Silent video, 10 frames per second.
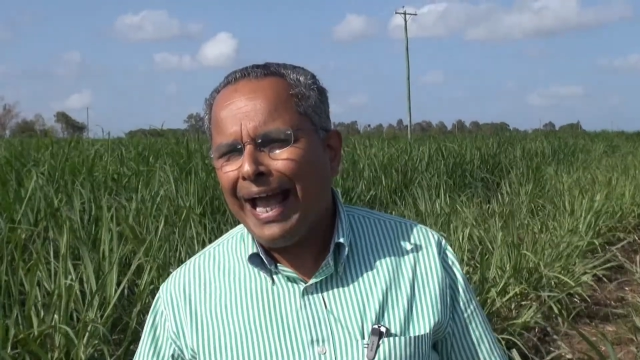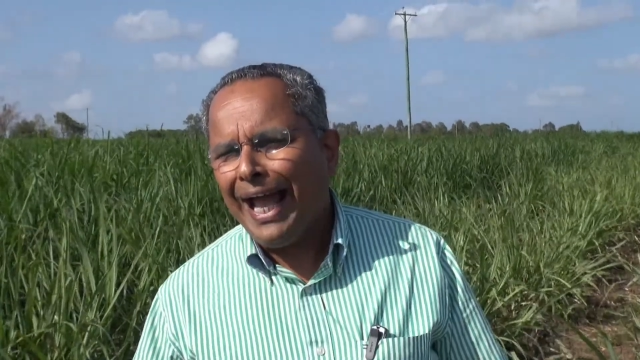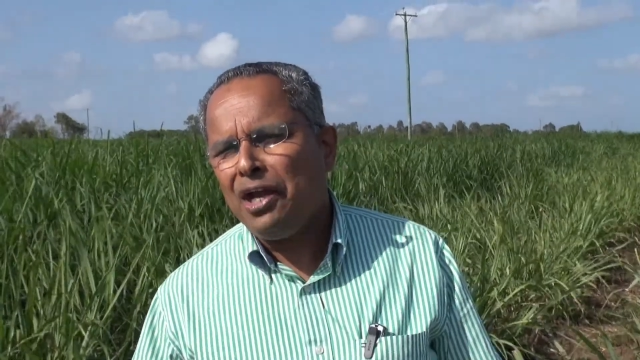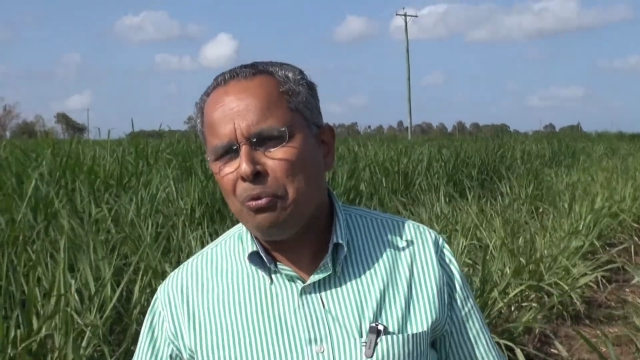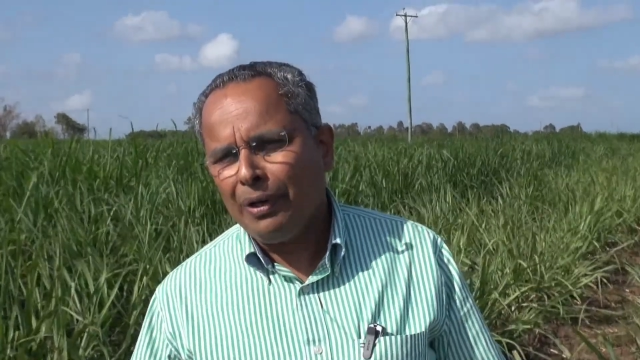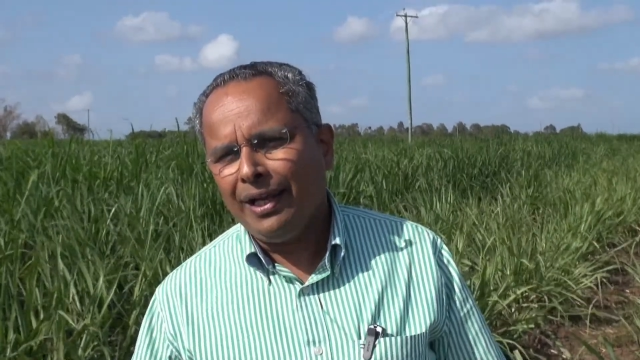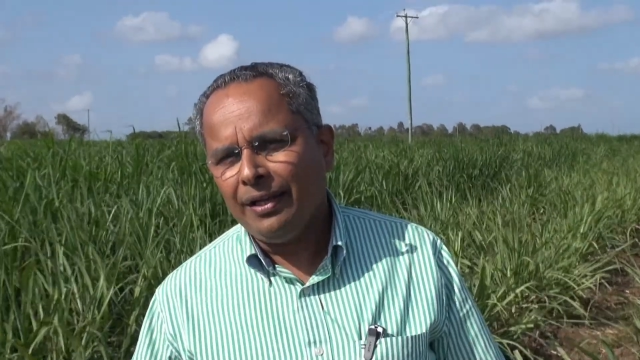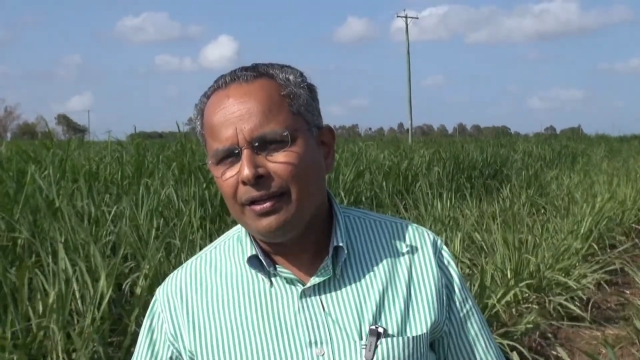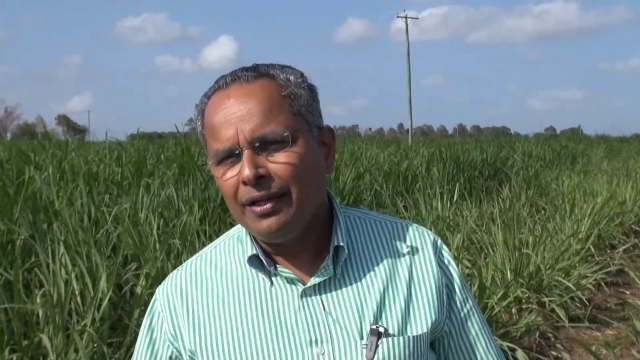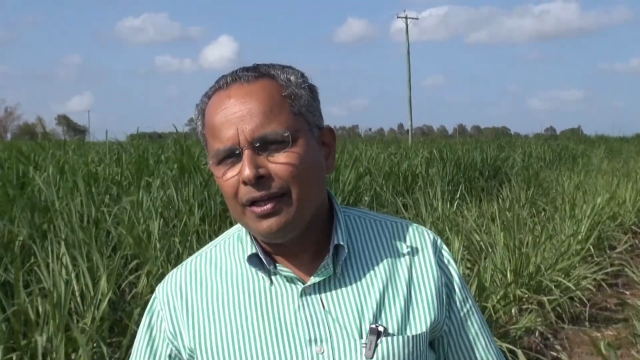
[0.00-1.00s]
annually.
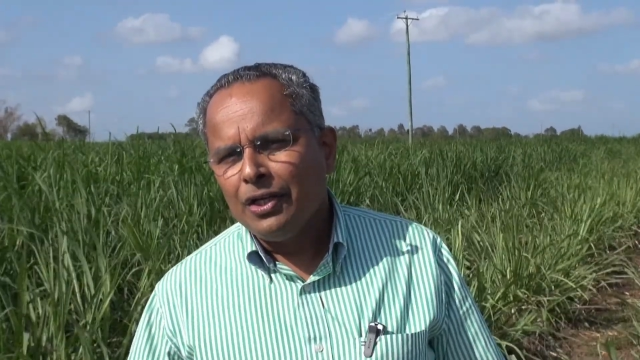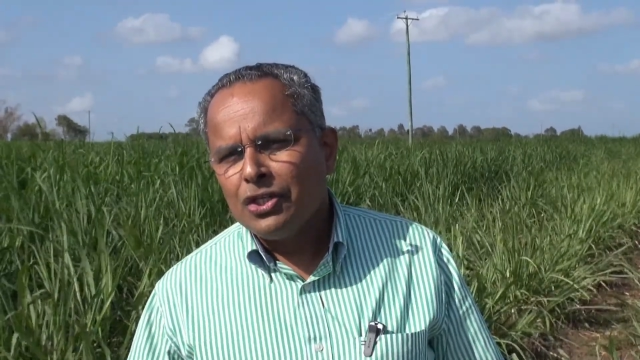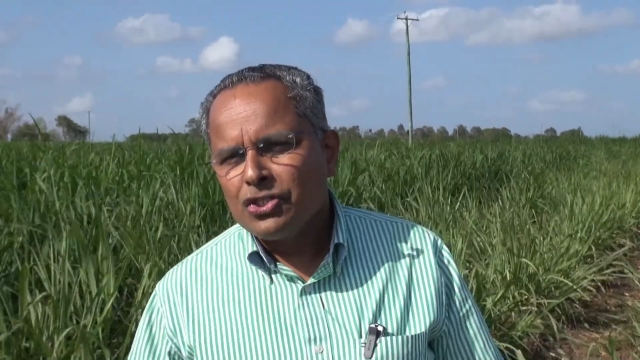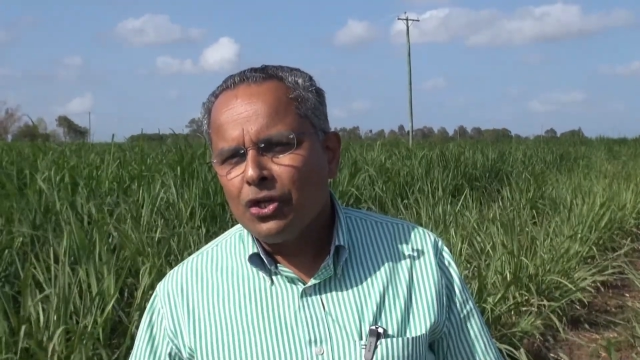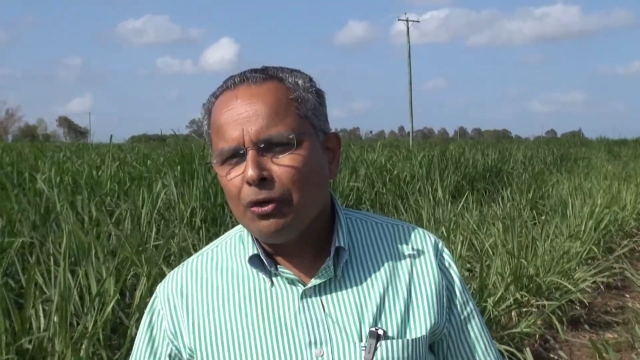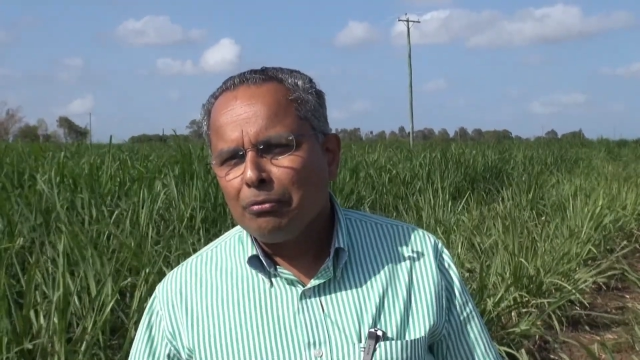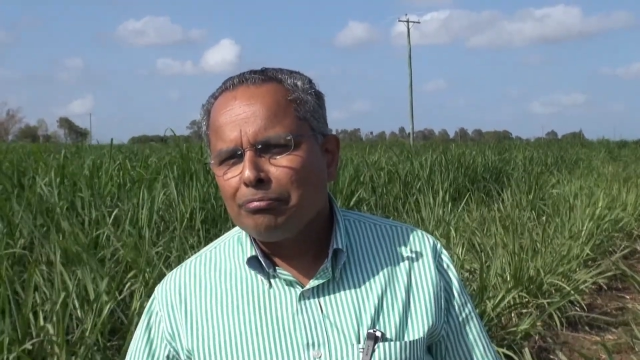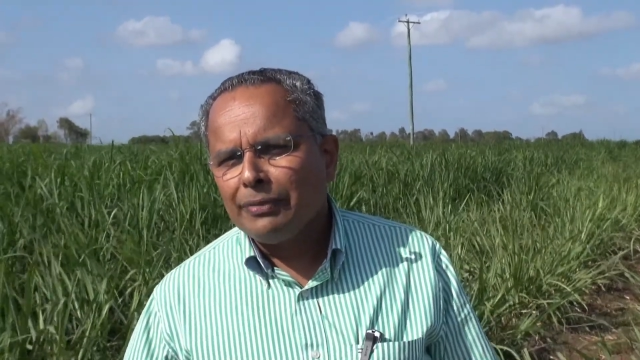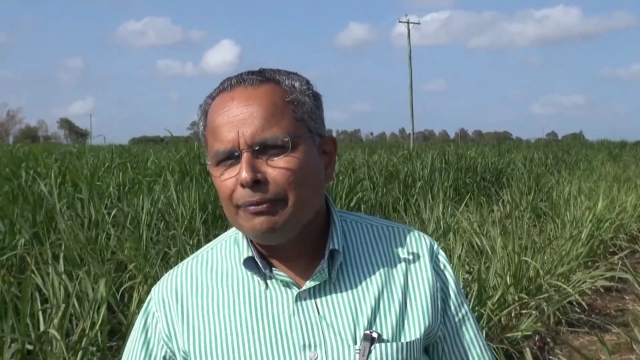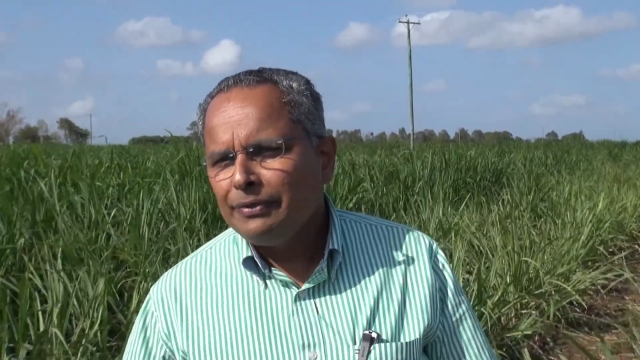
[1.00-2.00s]
So
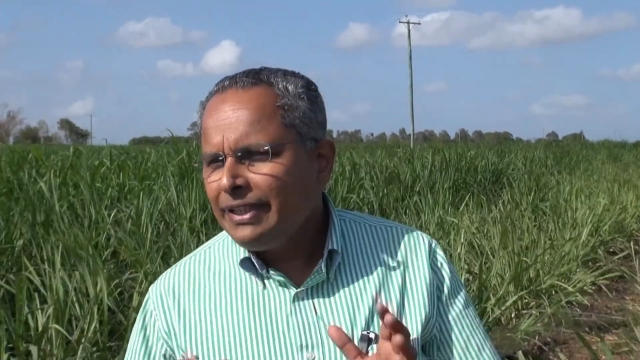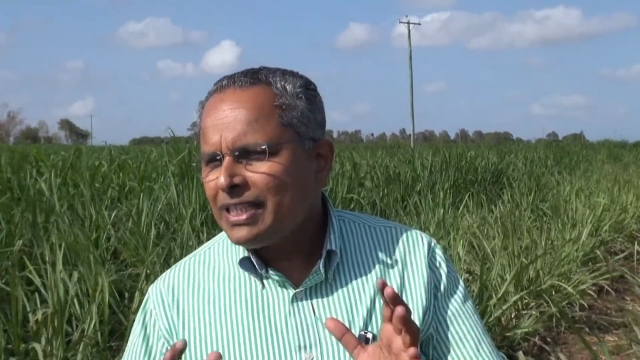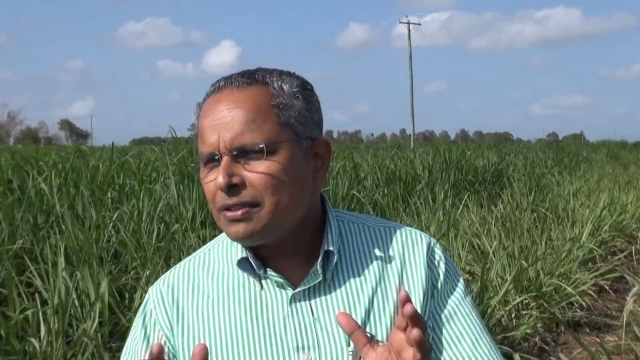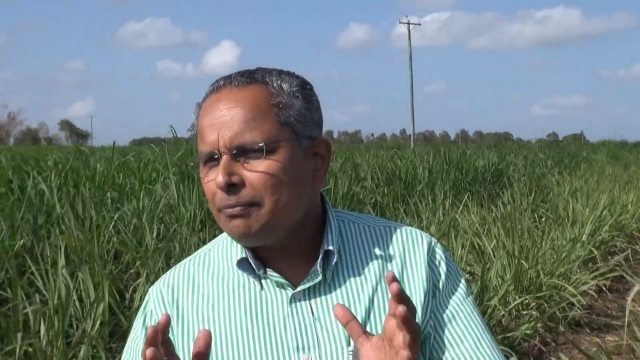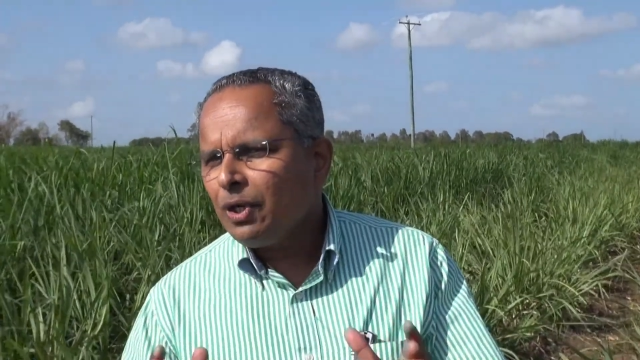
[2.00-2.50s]
just